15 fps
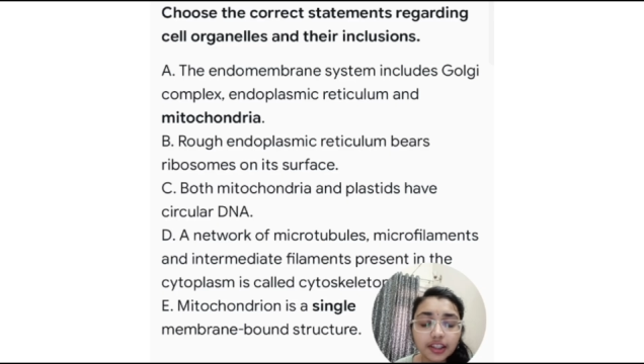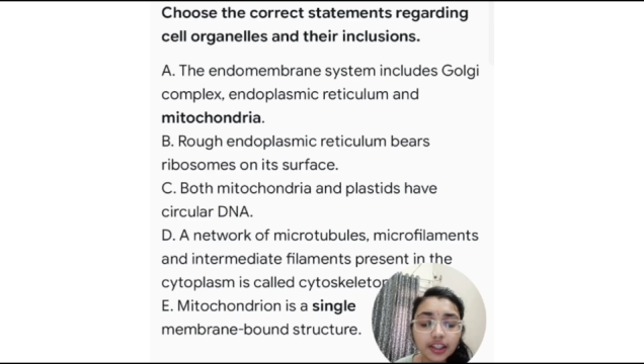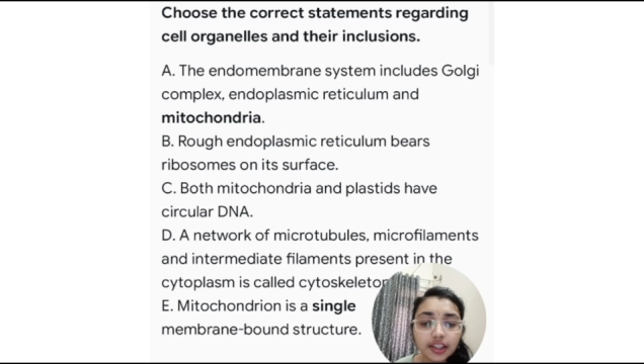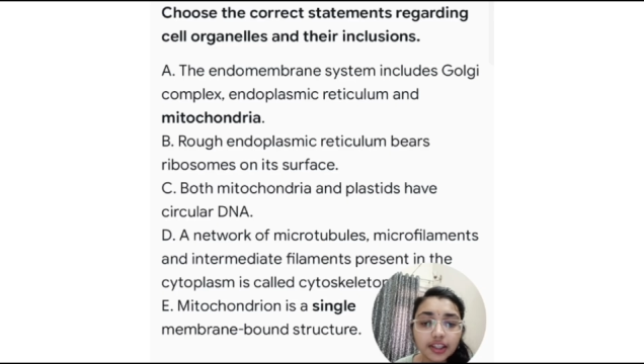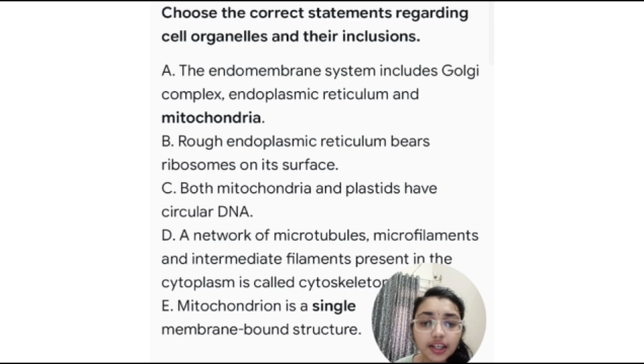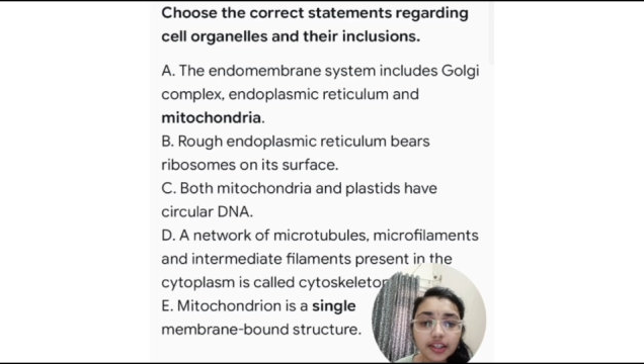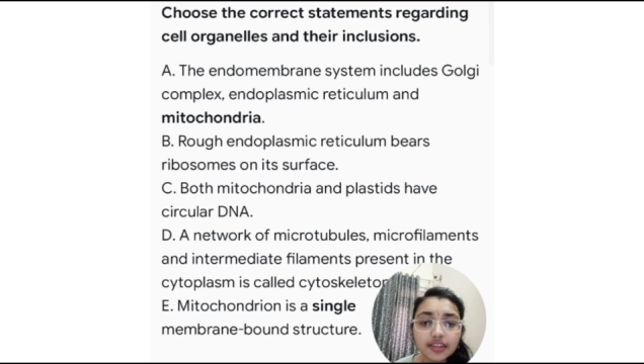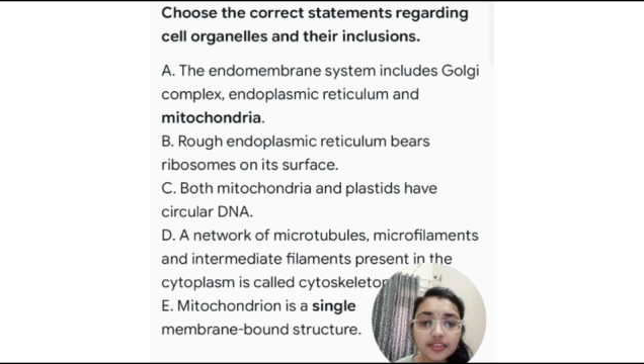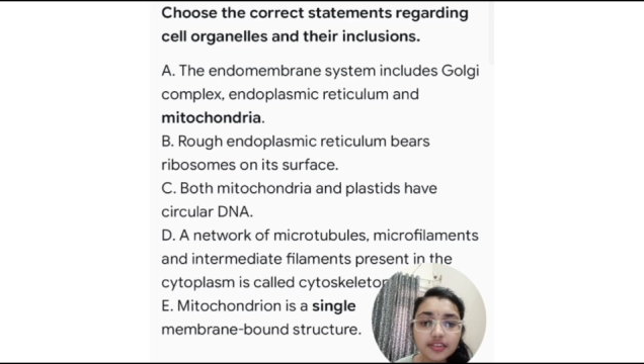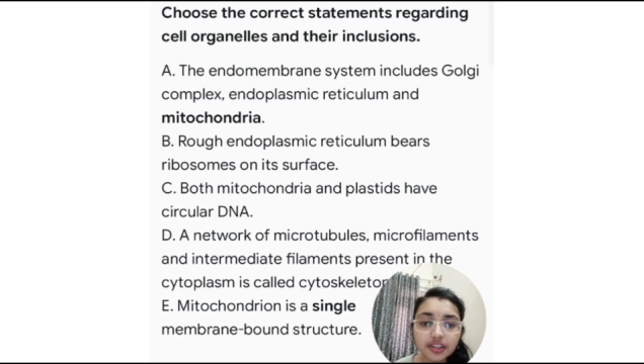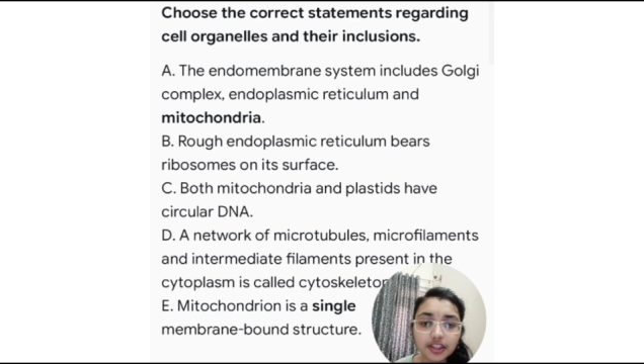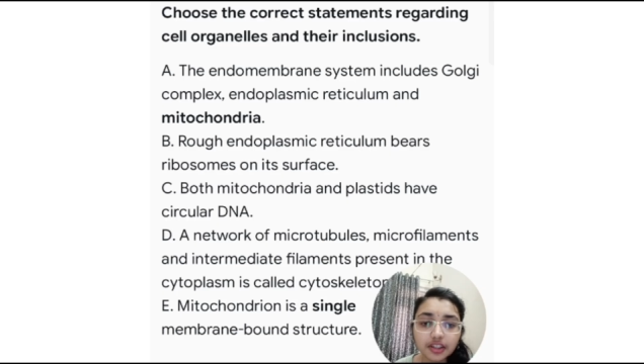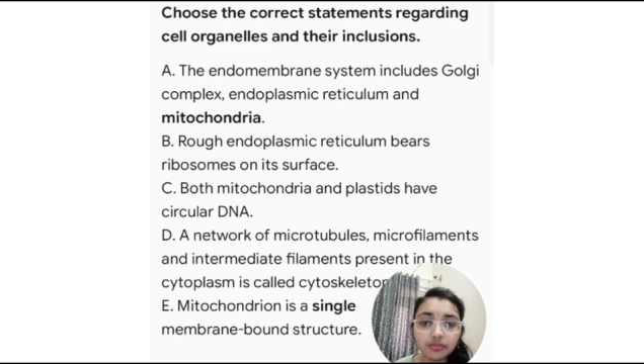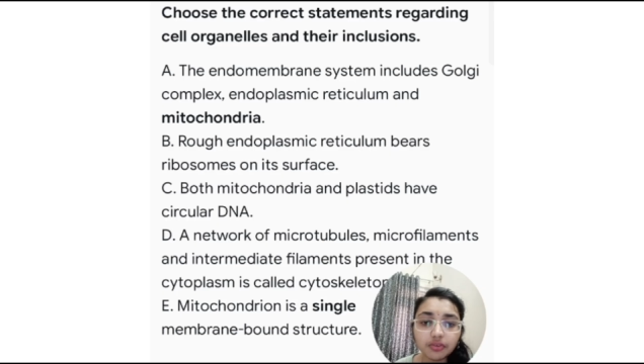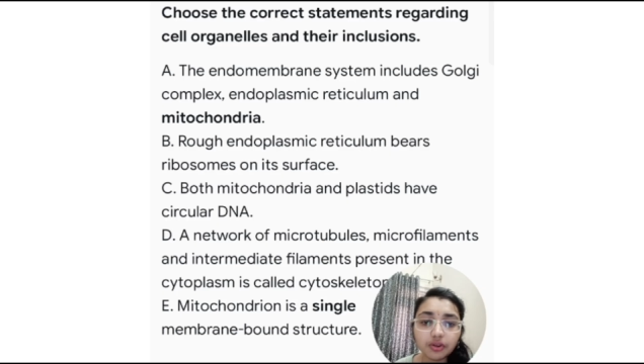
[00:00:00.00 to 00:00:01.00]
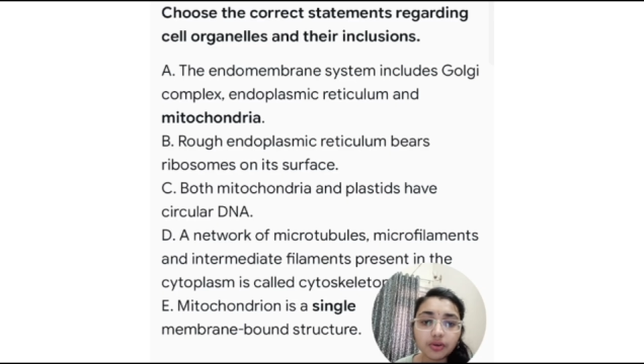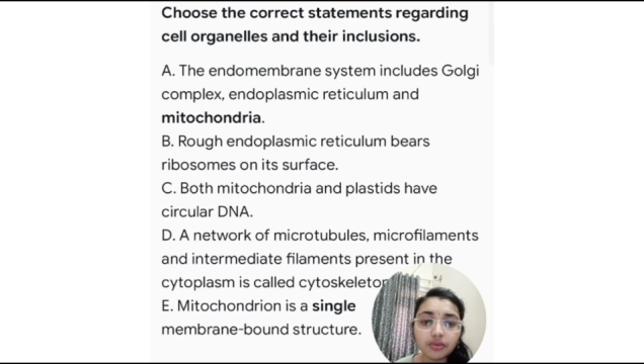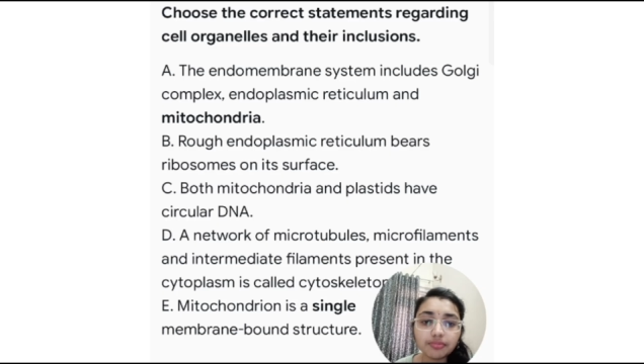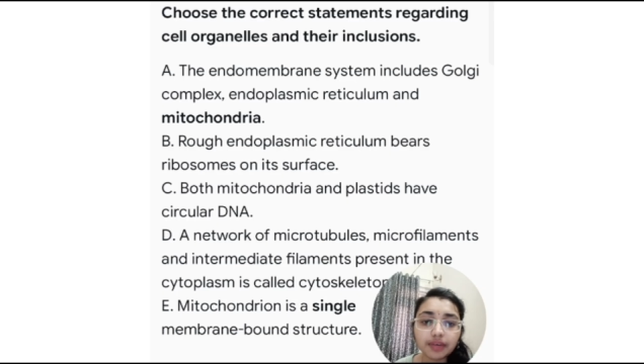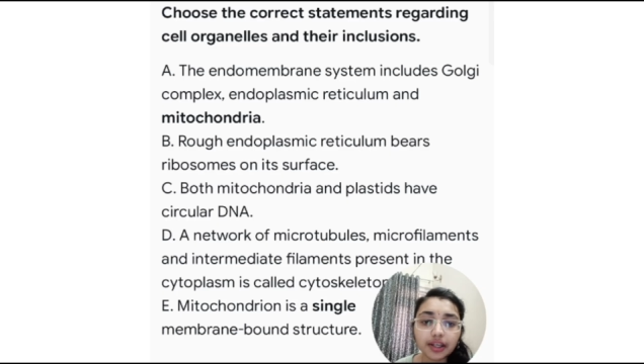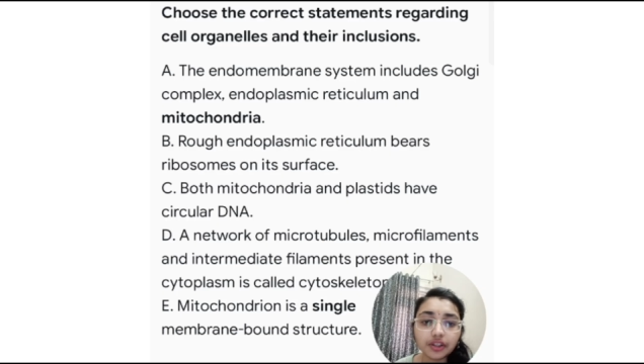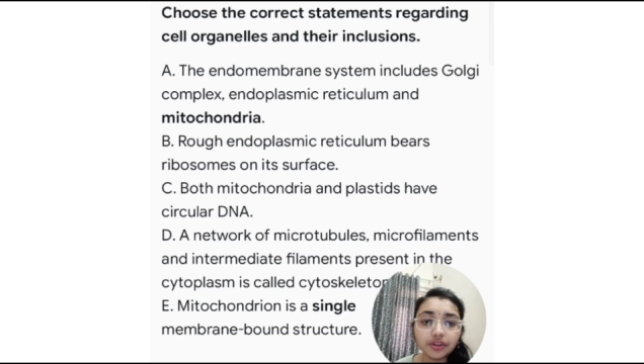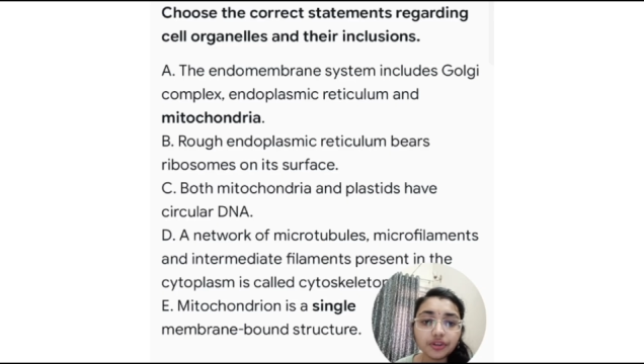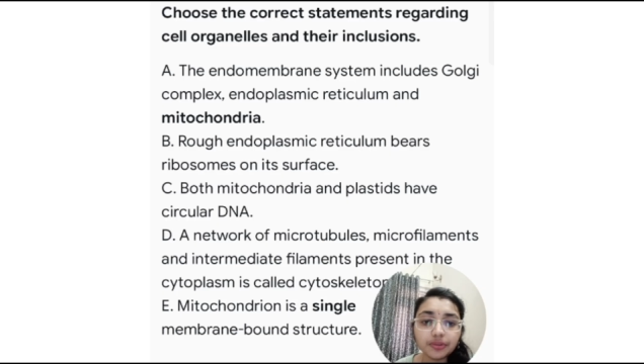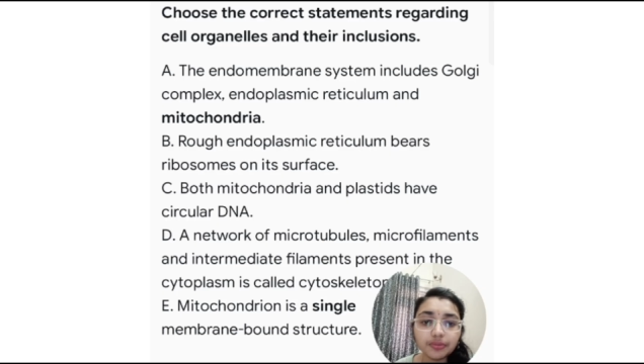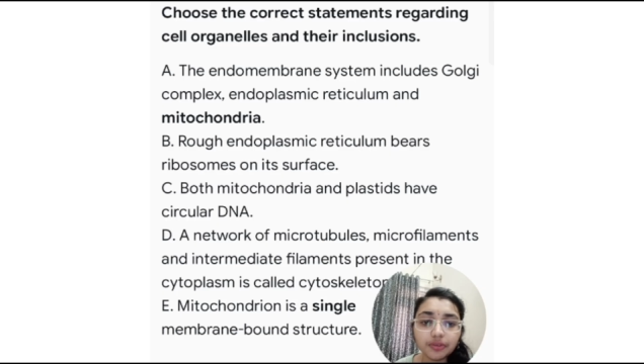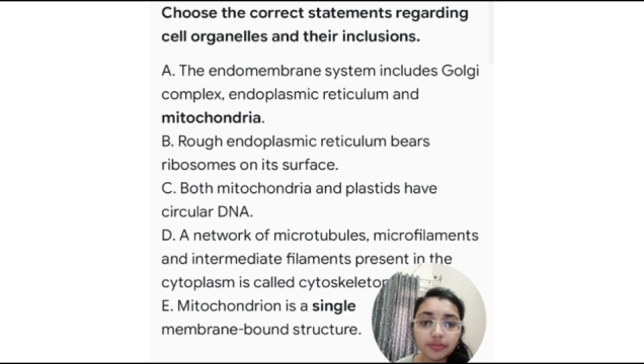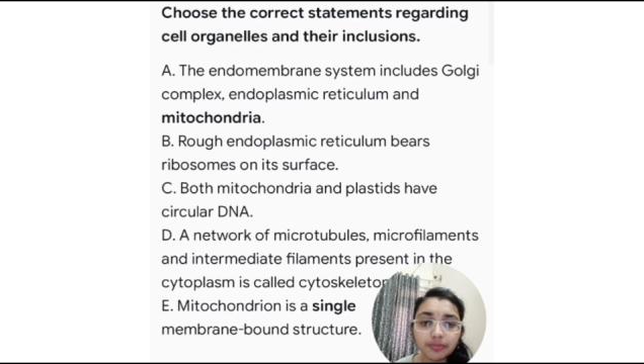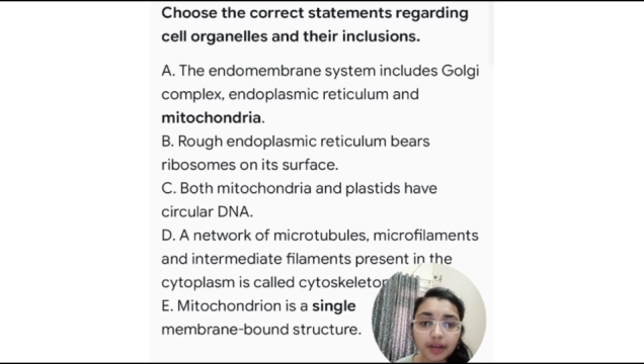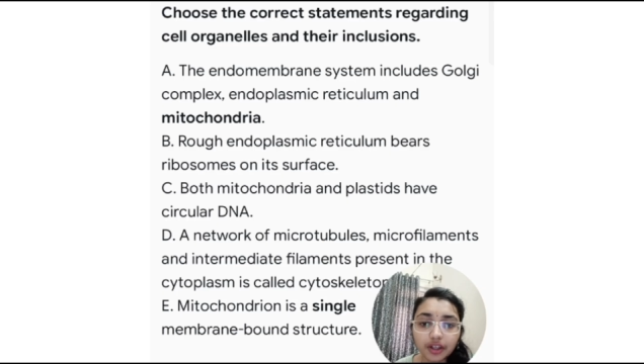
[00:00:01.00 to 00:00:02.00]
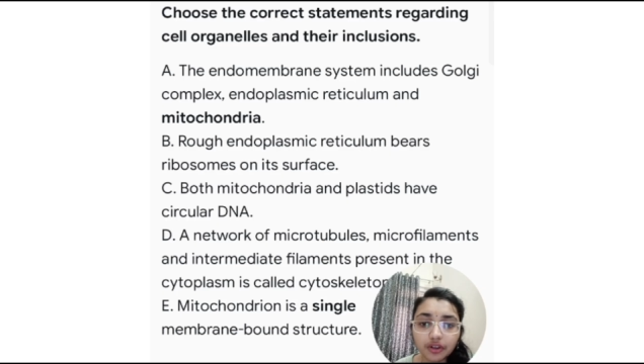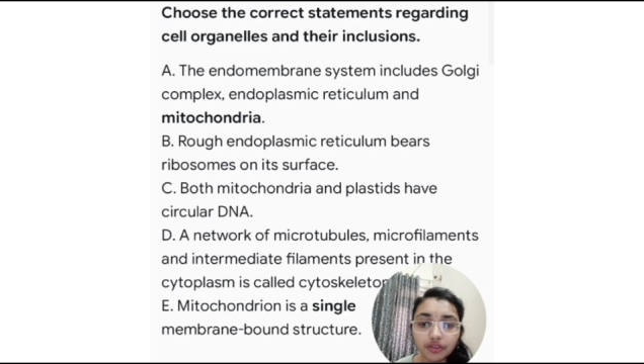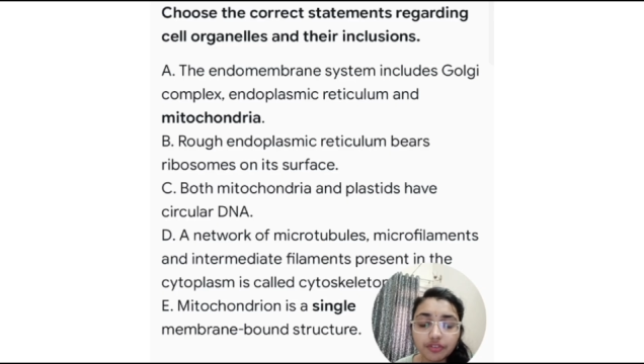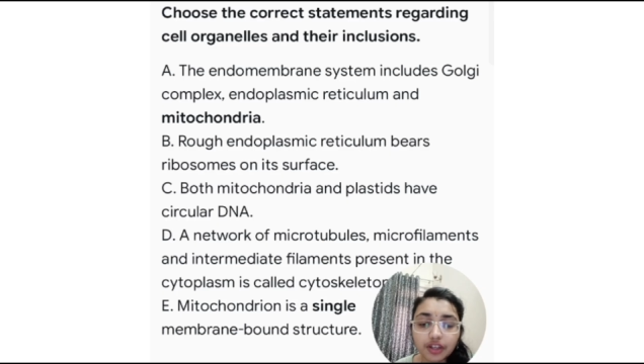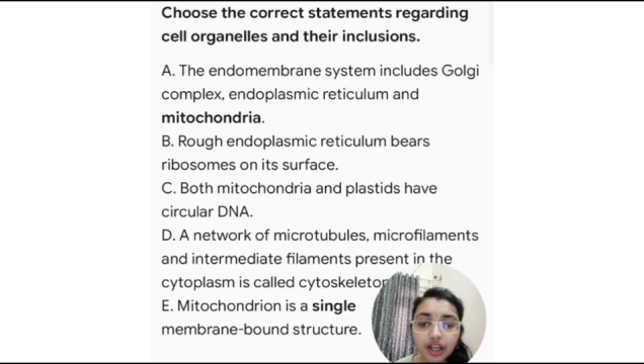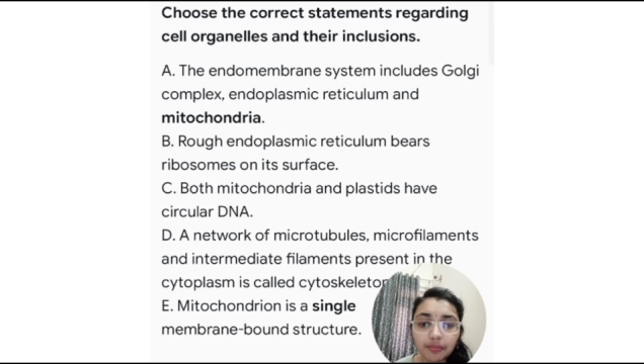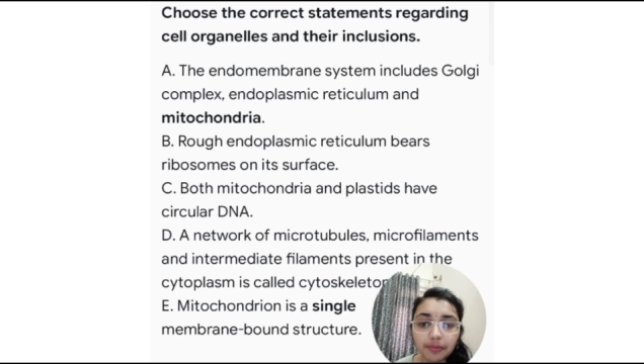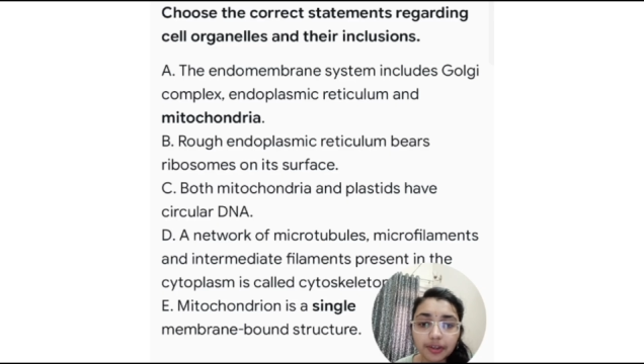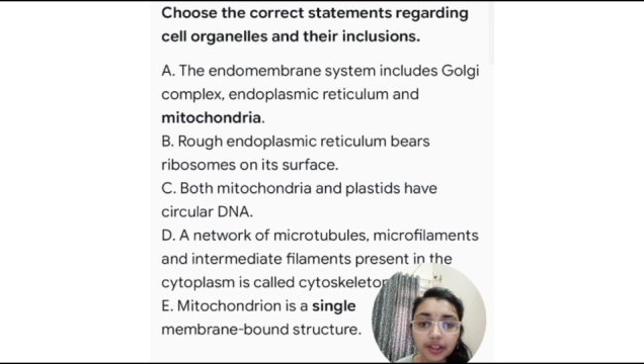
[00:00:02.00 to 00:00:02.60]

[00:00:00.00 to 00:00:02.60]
that is a network of microtubule, microfilament,